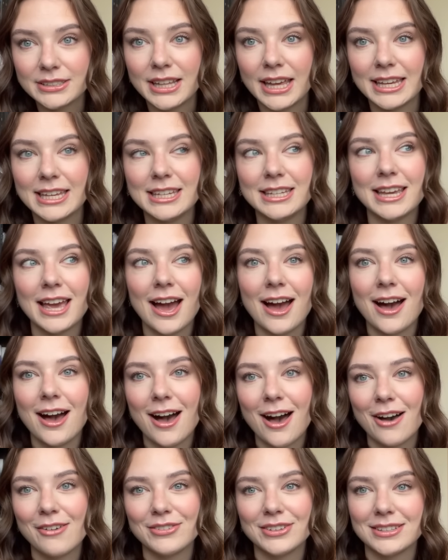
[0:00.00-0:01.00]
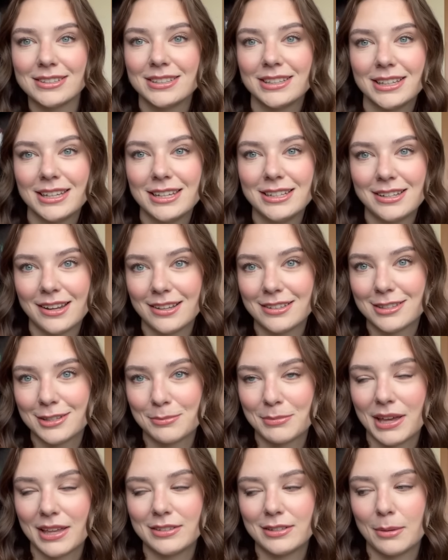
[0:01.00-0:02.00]
Like, yeah, obviously he does some
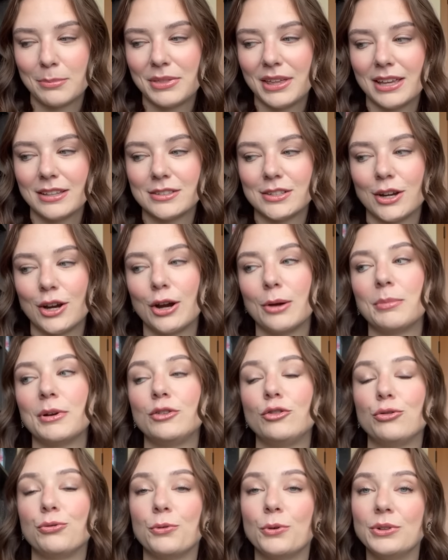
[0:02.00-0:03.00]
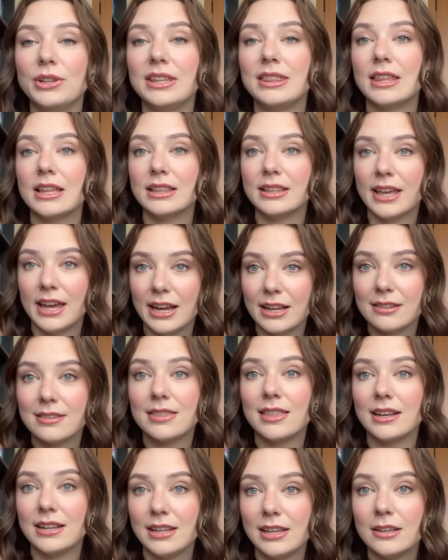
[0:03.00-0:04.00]
messed up things to her, but truly the lengths
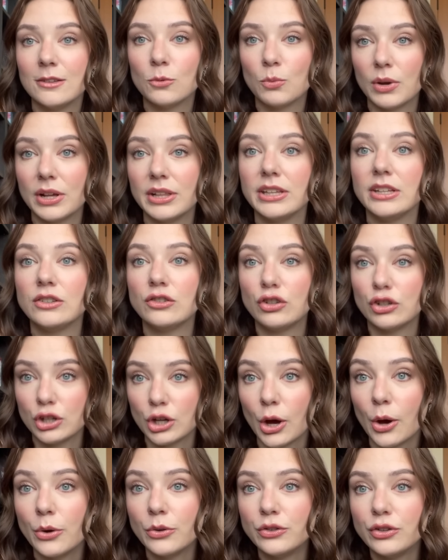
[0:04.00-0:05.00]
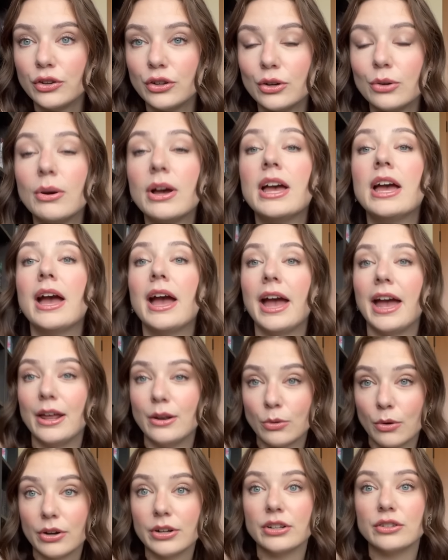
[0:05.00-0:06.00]
that he is willing to go to in
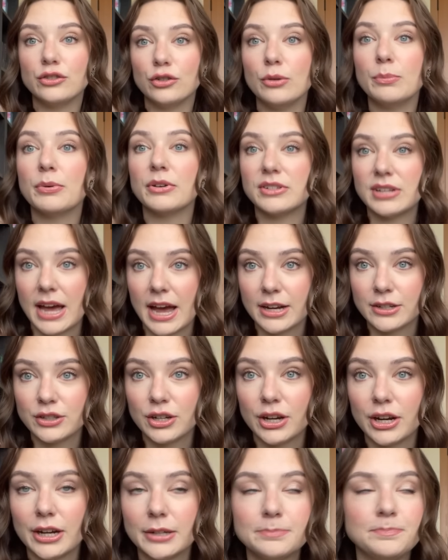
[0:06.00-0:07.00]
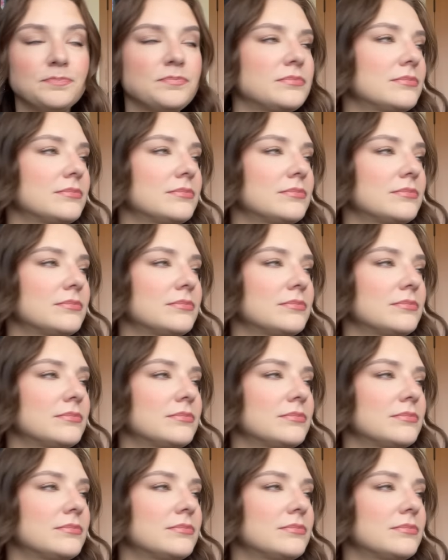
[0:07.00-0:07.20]
order to protect her,